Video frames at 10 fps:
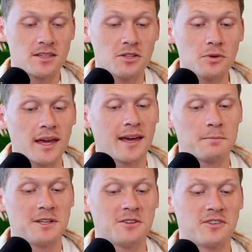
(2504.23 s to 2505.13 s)
you can't
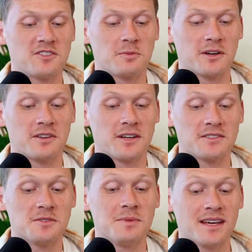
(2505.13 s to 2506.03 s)
be Defensive Player of the Year,
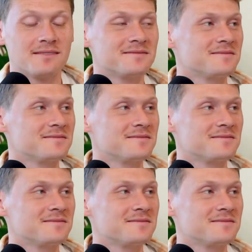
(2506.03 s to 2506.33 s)
to me.